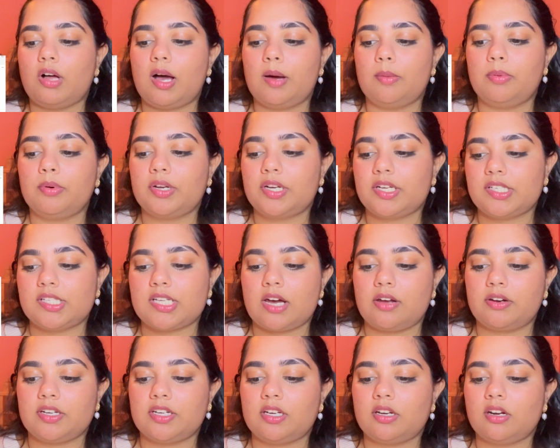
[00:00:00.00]
I'll put it
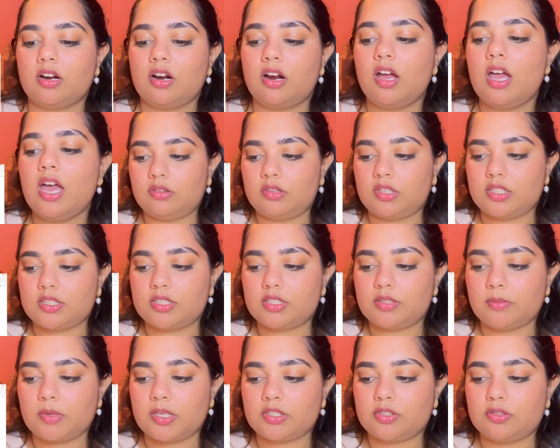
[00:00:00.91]
down here this
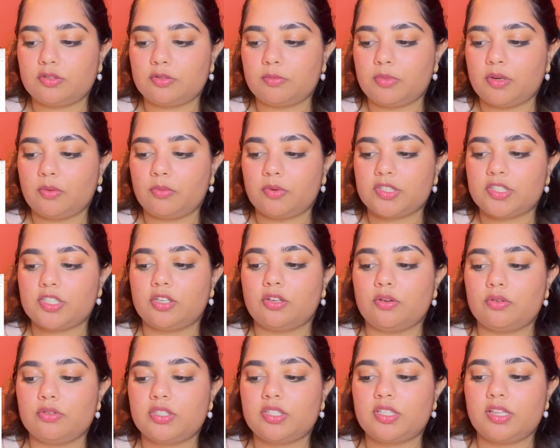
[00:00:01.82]
semester, but once it
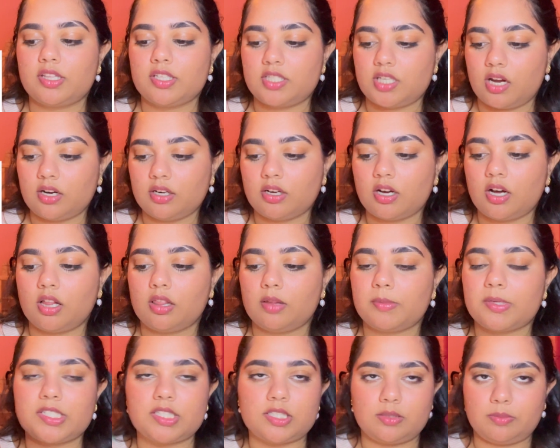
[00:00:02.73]
goes to the done column,
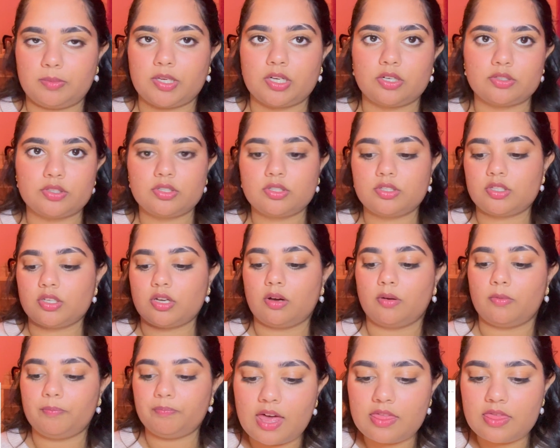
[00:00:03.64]
it disappears.
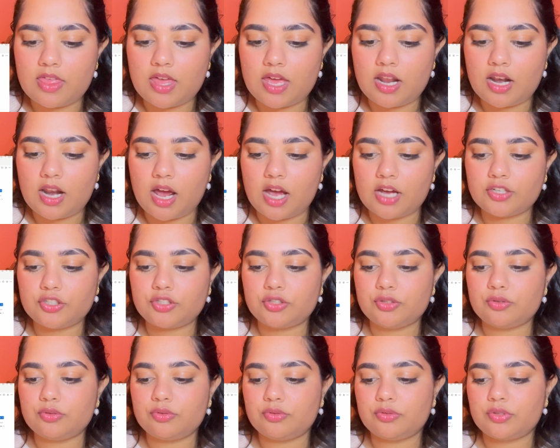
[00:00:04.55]
So, and then I
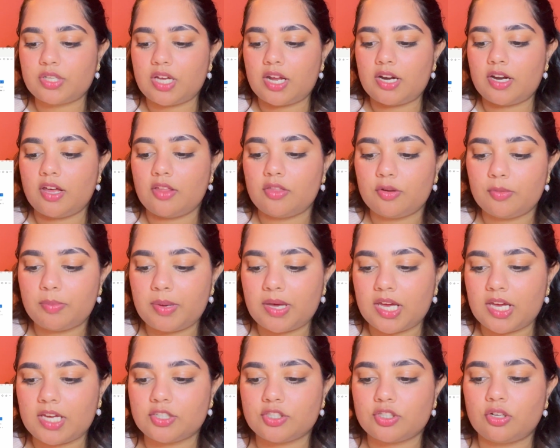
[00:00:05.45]
do another
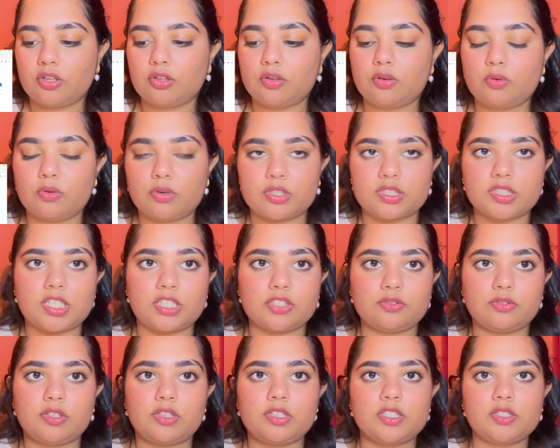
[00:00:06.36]
page called a course
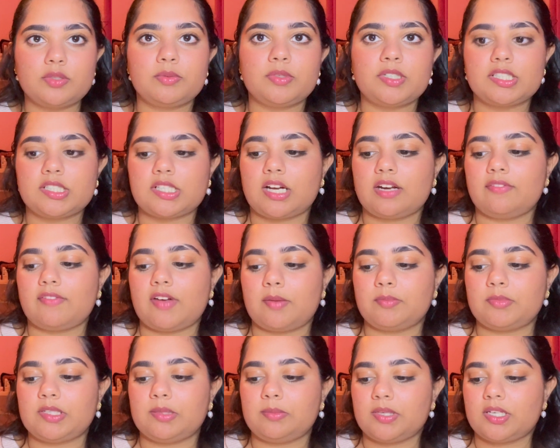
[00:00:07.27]
schedule, and this one is kind of
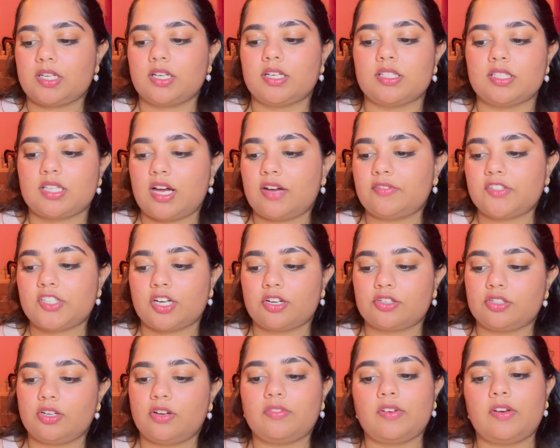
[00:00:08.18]
empty because I've
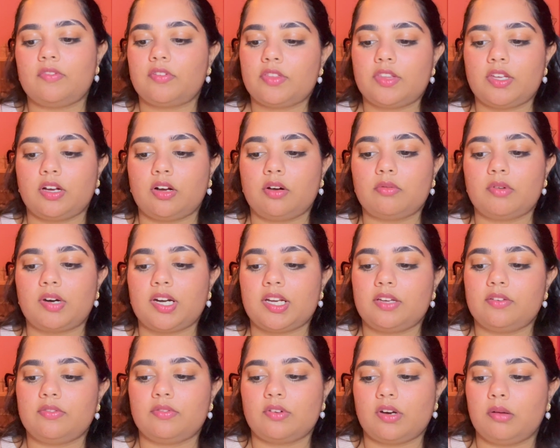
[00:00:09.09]
checked off everything
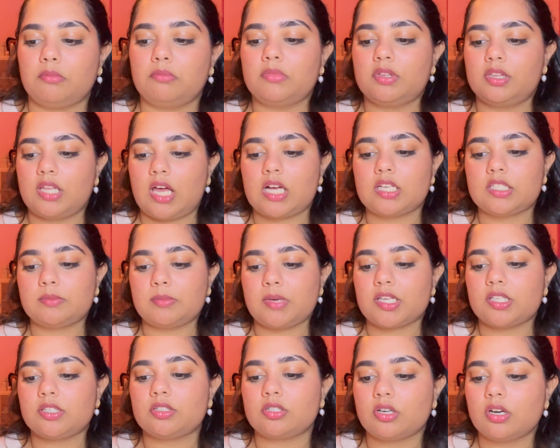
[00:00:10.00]
already from last
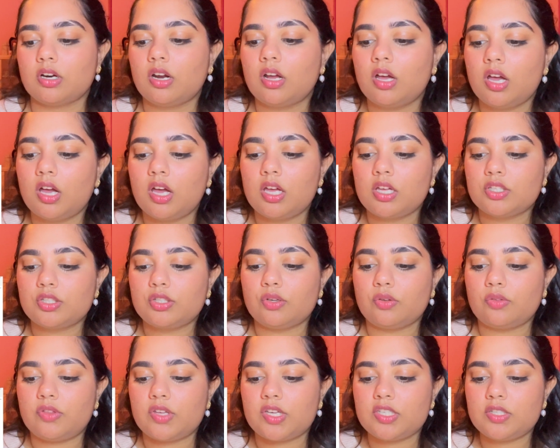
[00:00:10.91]
semester. So
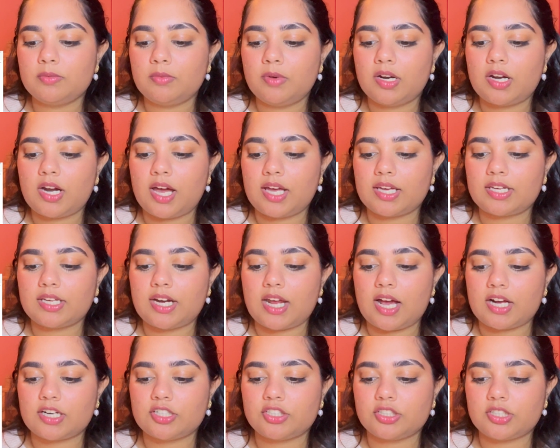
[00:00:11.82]
this one I can
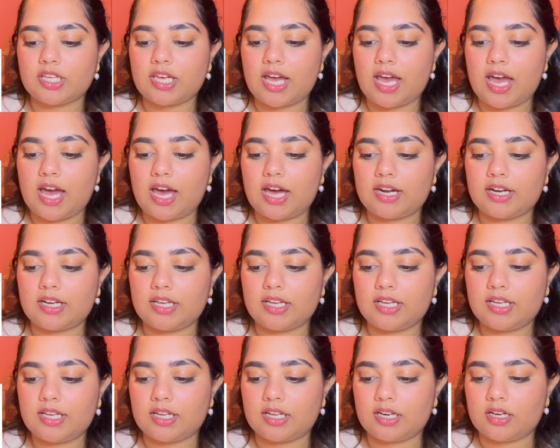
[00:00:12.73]
actually add
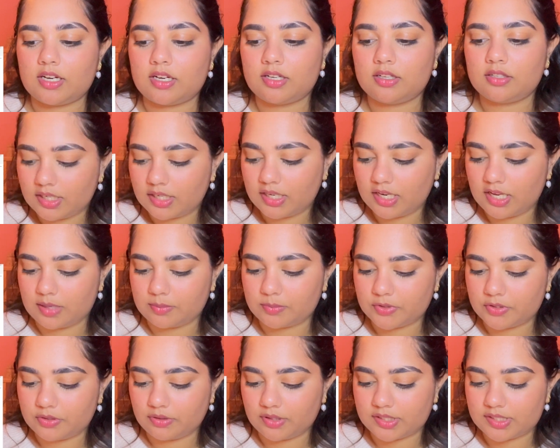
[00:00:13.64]
in names.
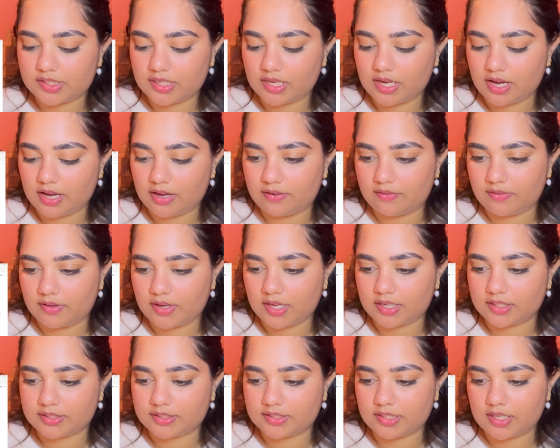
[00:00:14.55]
So let's say I have
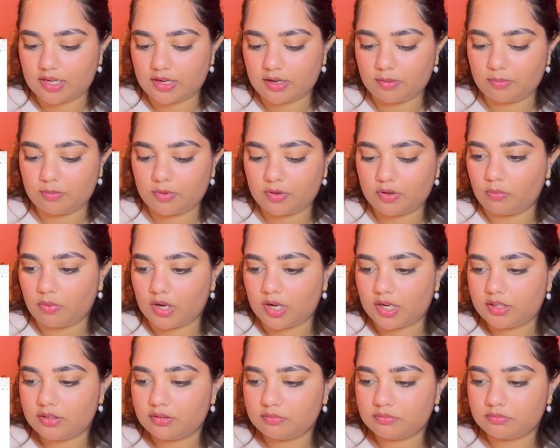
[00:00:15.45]
exam
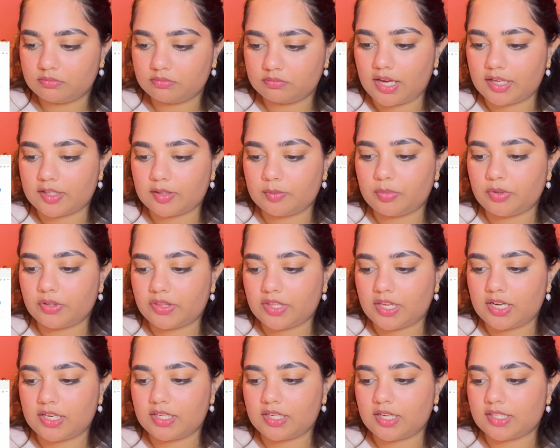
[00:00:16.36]
1. I can put
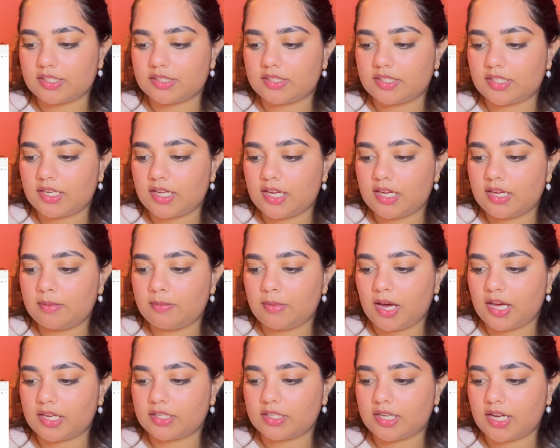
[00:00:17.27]
that in as the name,
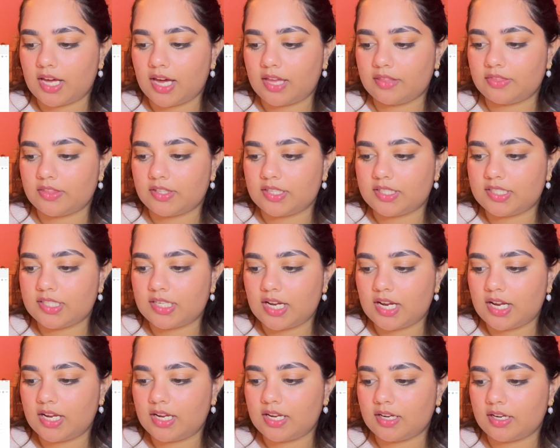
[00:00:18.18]
I can add the
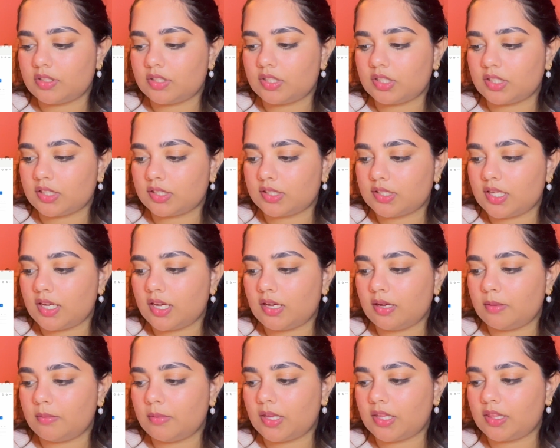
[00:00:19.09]
date, and it's an
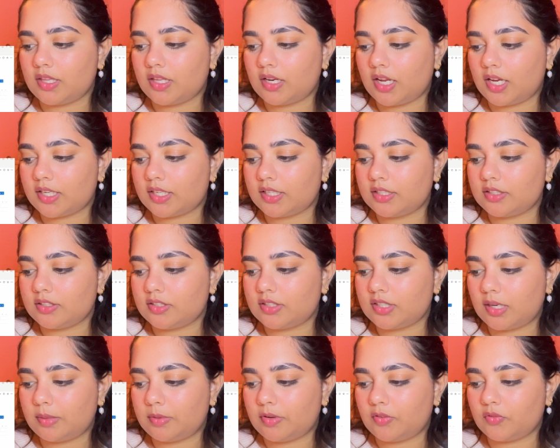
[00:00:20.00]
exam, and then I can
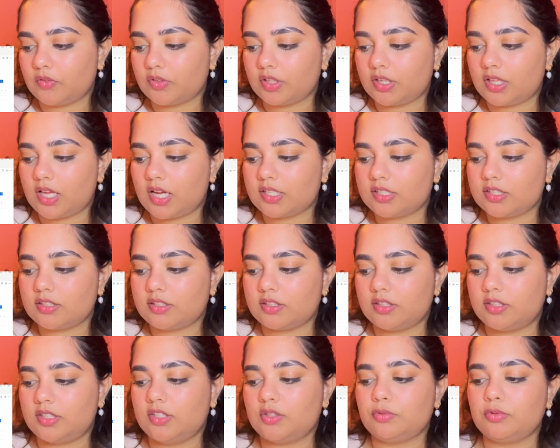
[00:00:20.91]
type it in for the class.
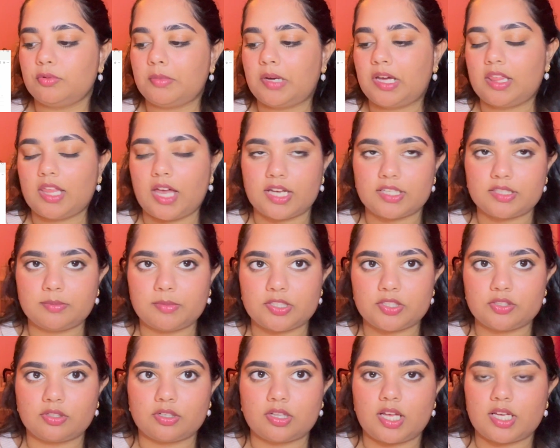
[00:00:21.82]
And these were my last
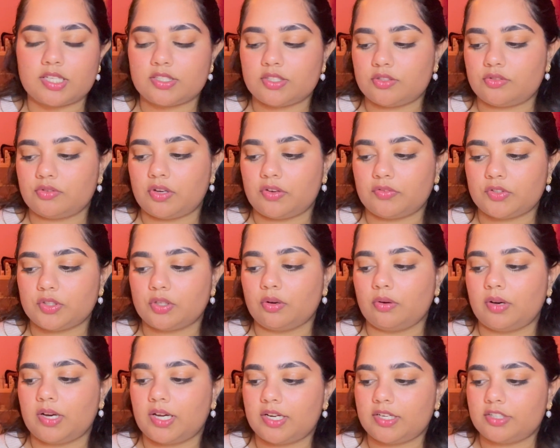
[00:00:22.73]
semester classes, so I have to go
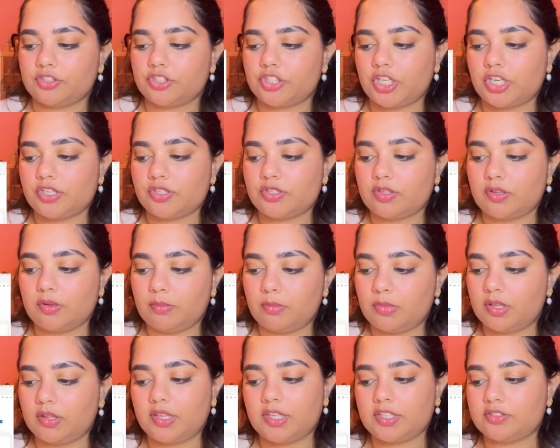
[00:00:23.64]
ahead and change them,
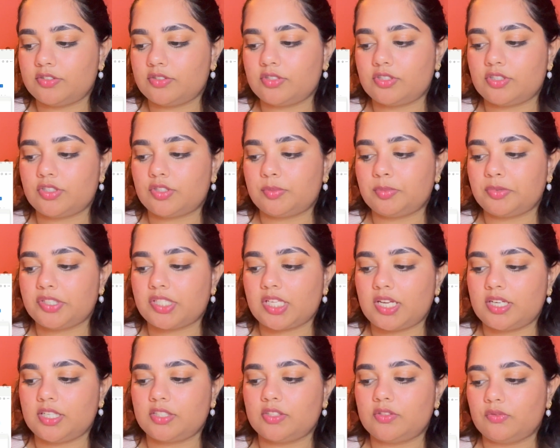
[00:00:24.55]
but like, let's just
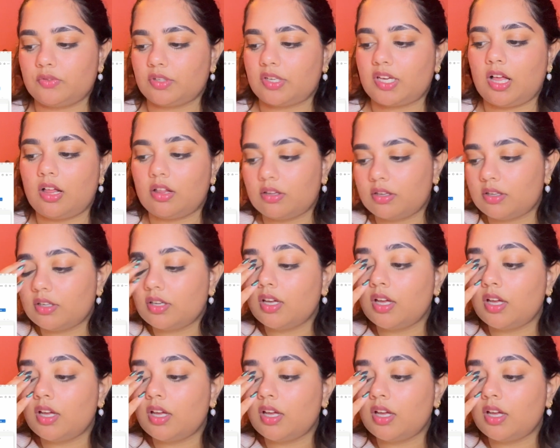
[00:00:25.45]
pretend it's for calc.